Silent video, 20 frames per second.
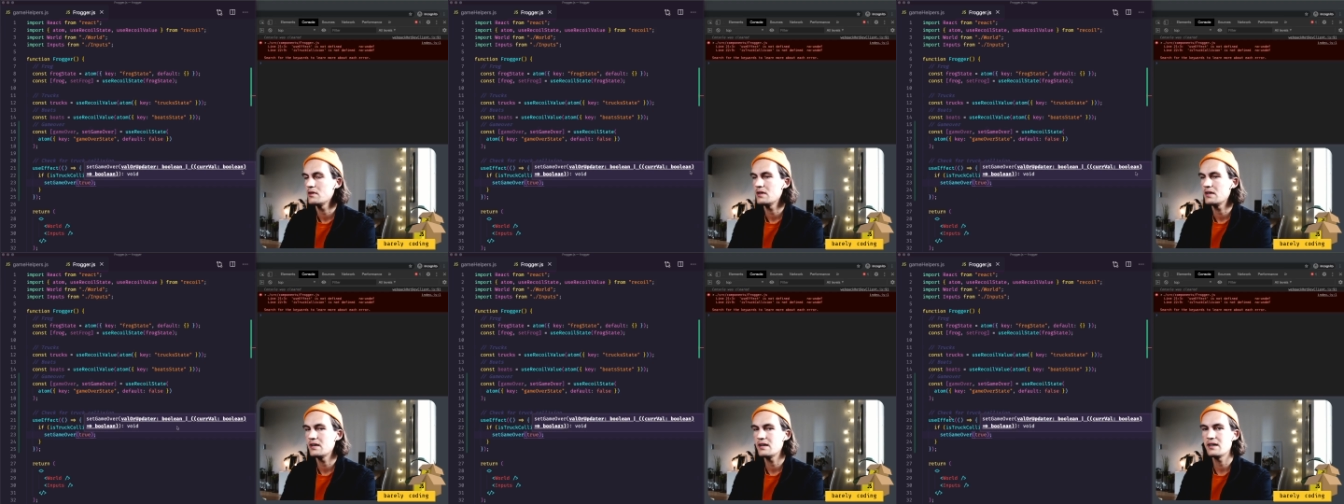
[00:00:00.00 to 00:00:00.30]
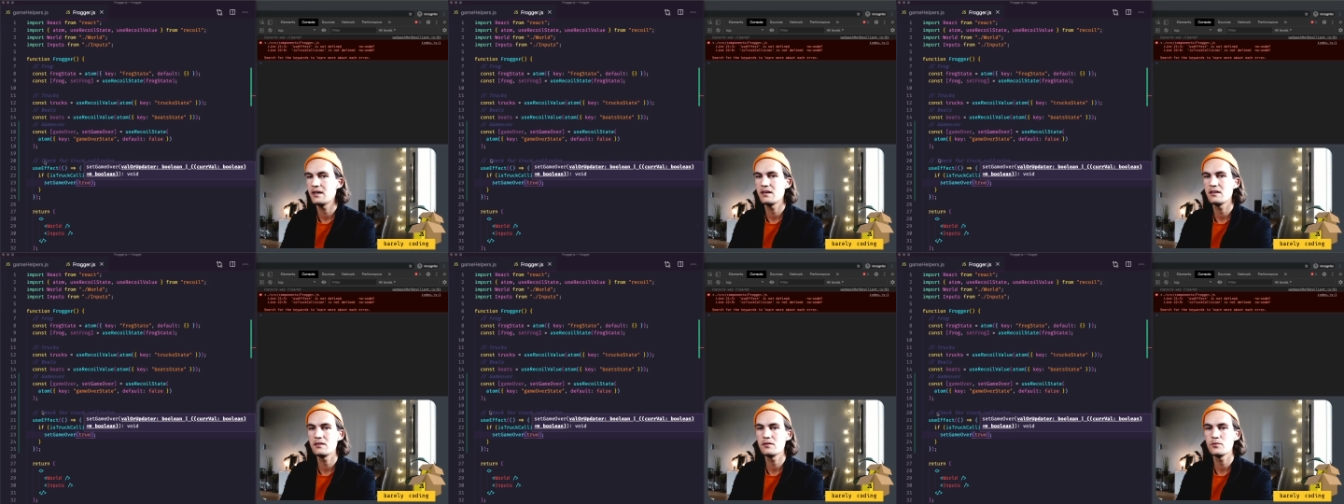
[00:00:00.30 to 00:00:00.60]

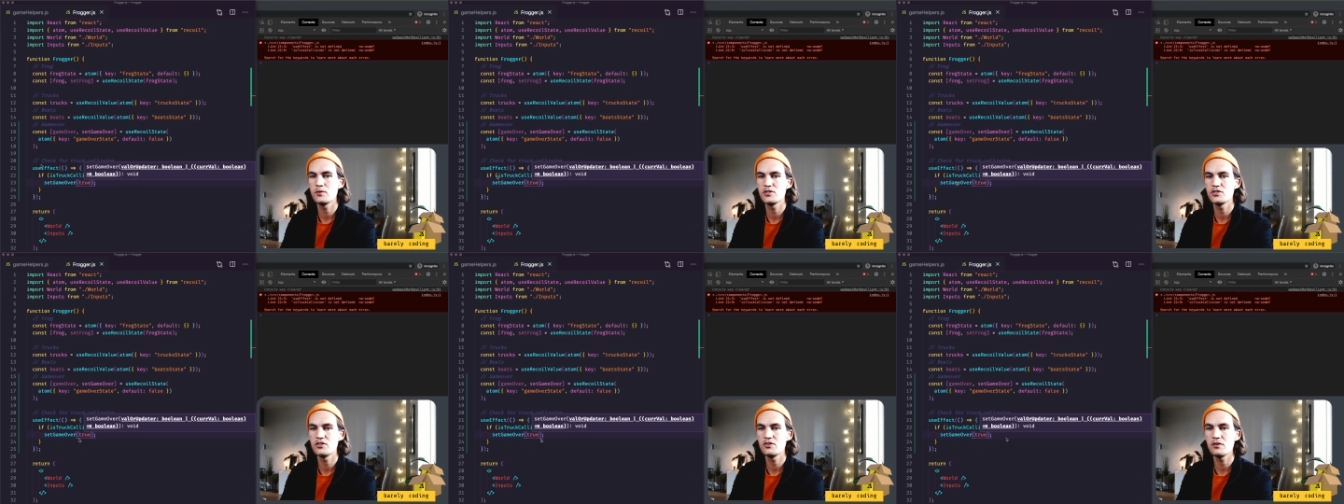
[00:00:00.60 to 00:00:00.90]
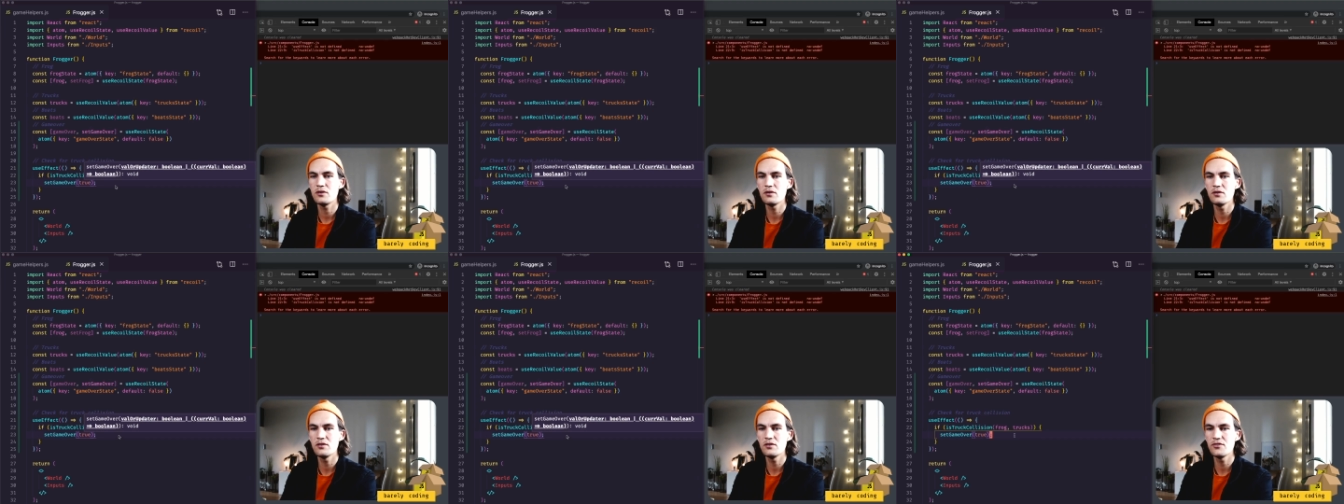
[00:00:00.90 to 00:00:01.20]
And we should
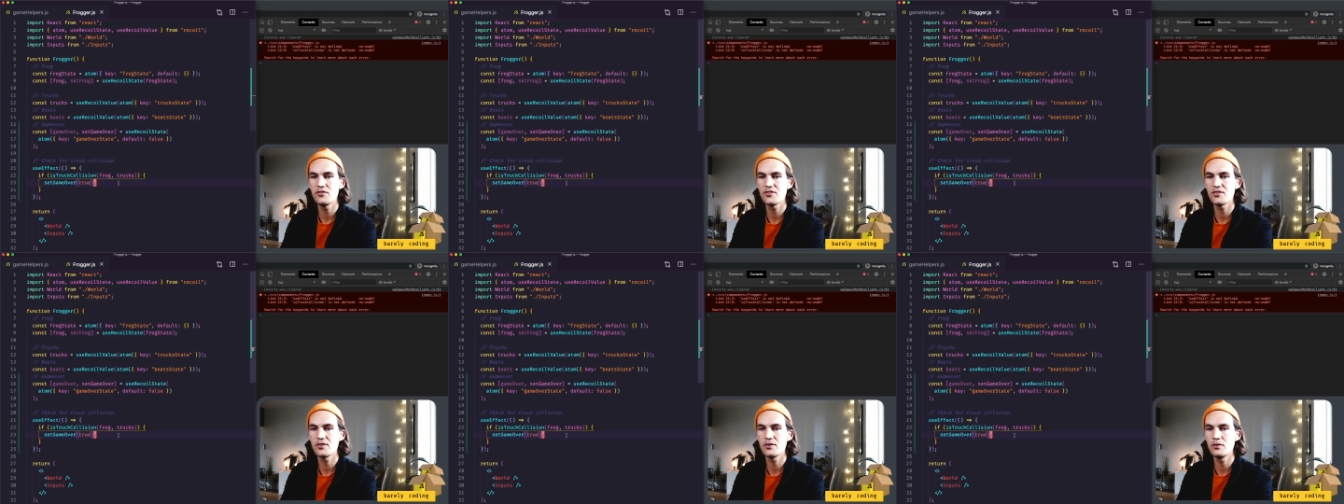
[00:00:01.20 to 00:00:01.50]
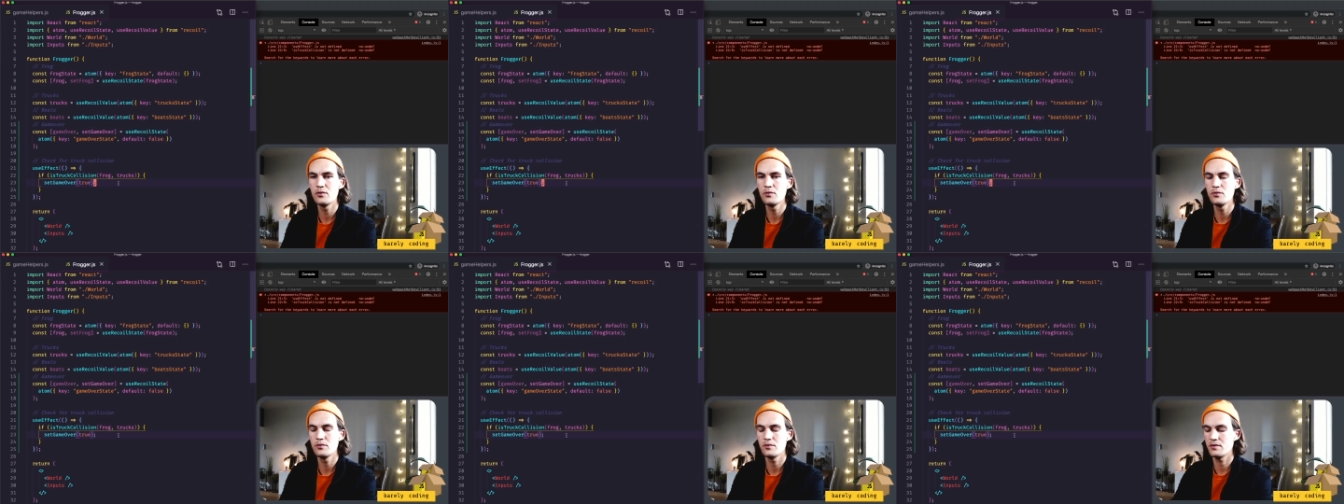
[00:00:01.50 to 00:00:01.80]

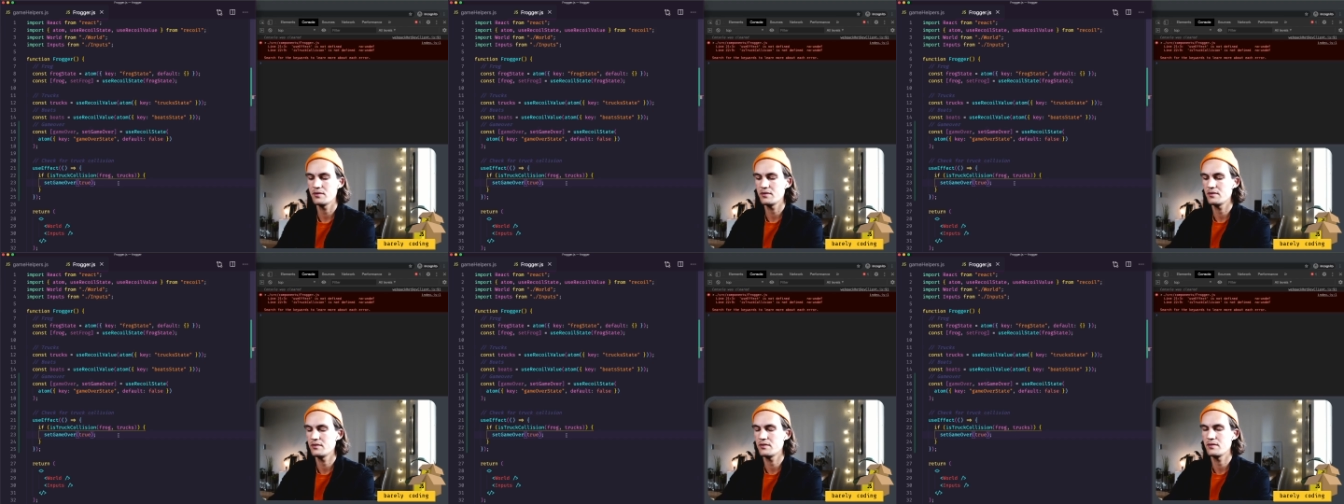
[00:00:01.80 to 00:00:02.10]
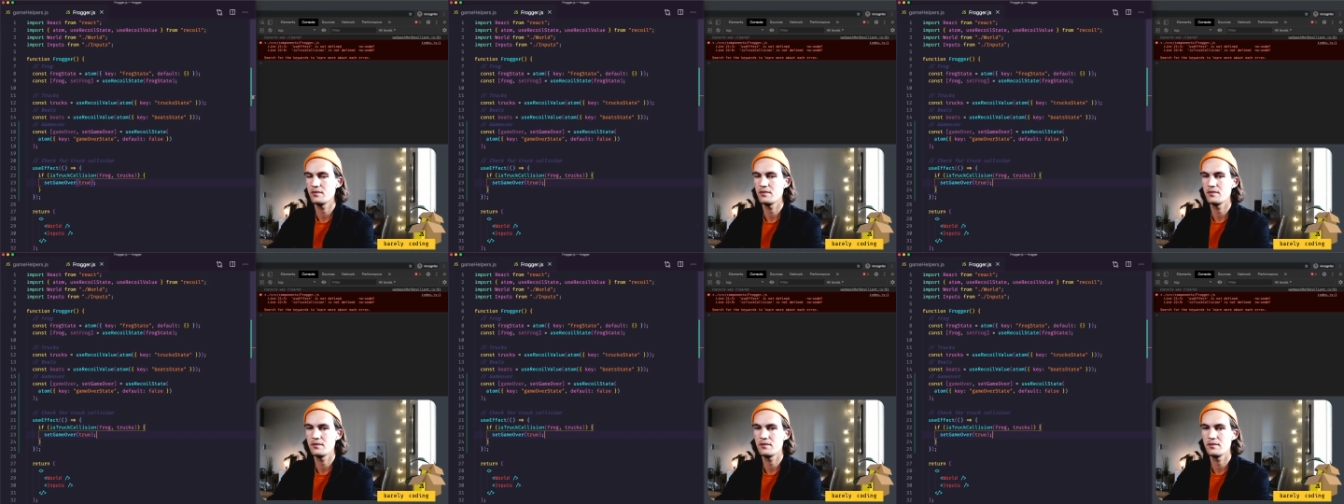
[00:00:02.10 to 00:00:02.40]
also
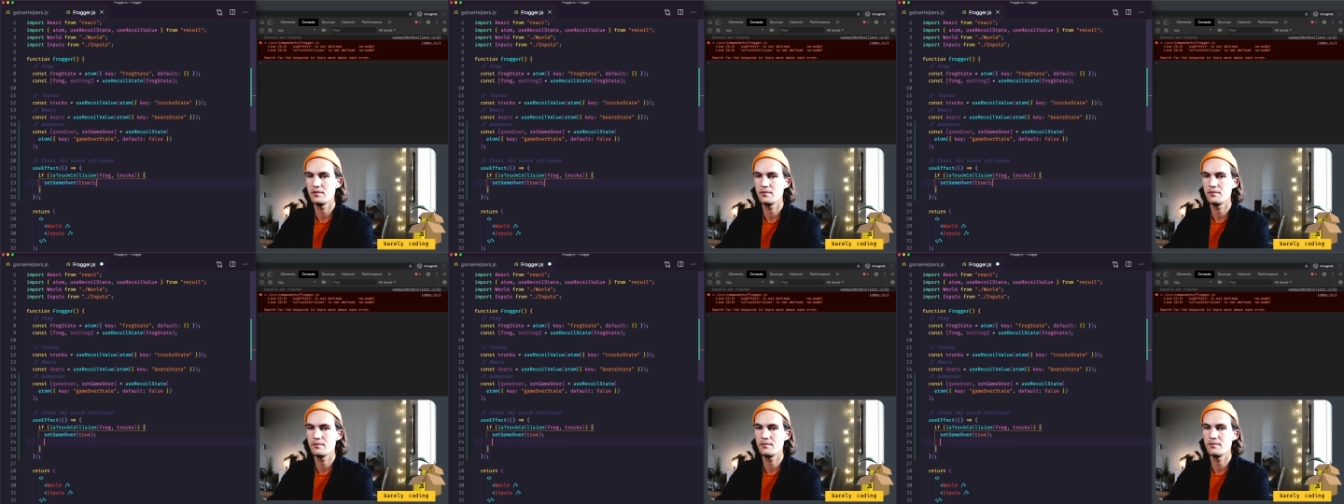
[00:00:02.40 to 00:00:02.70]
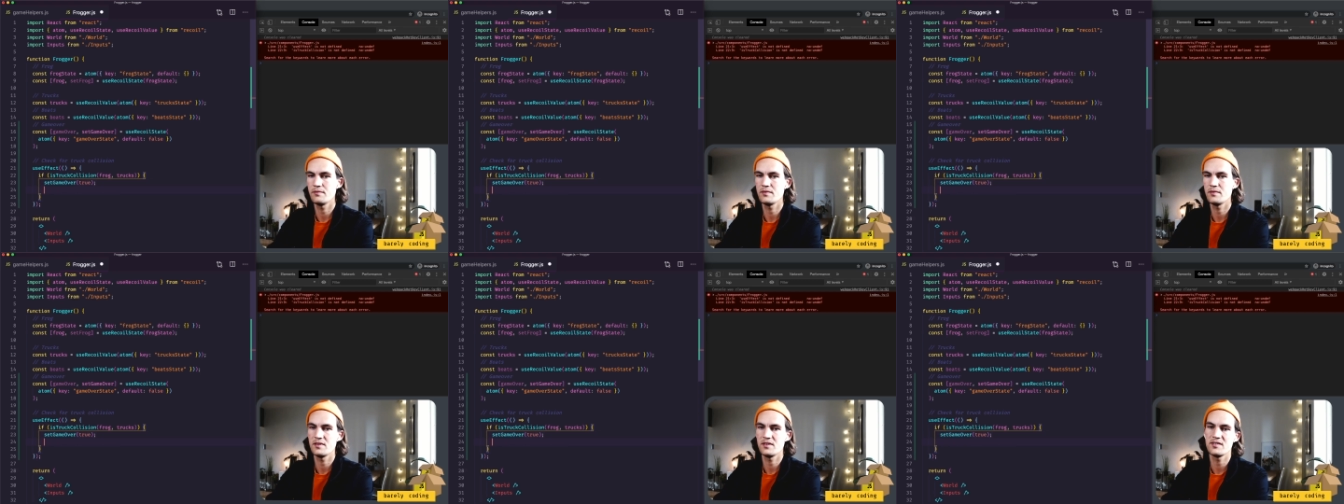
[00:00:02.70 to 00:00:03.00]

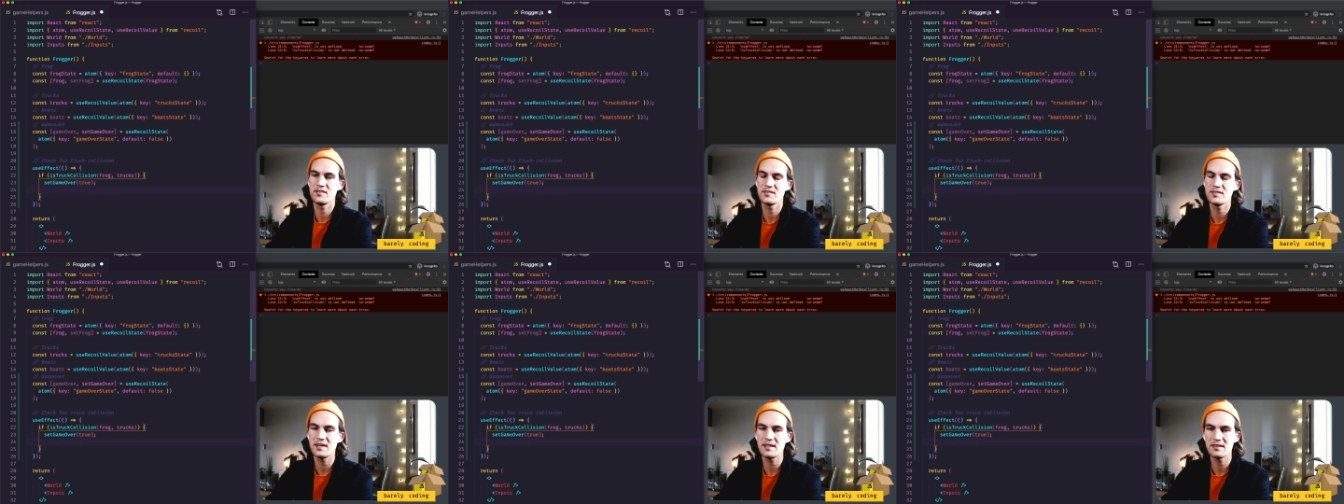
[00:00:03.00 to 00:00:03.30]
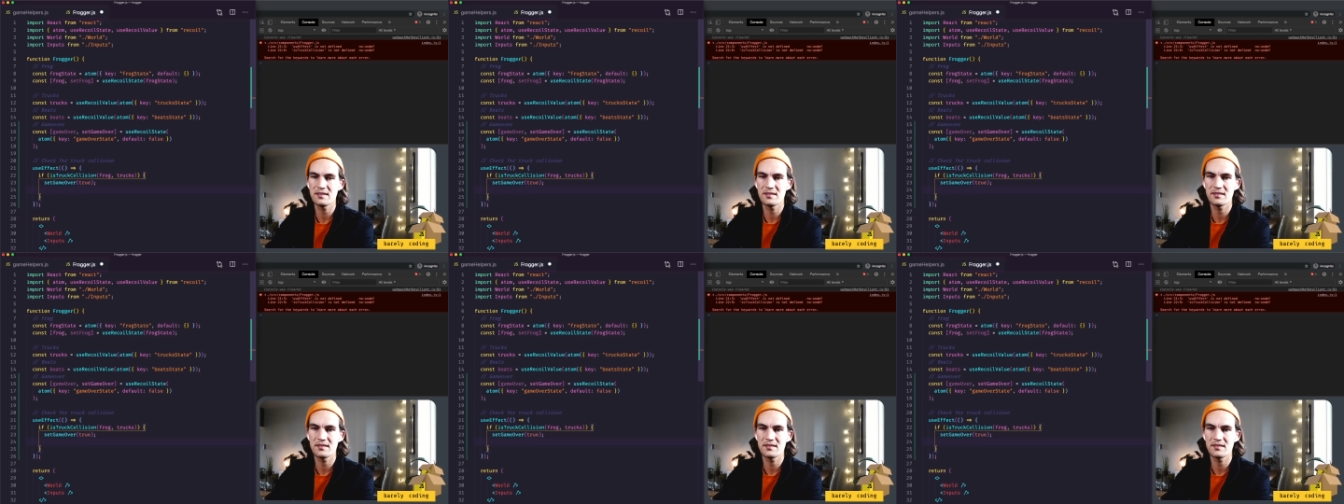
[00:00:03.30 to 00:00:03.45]
set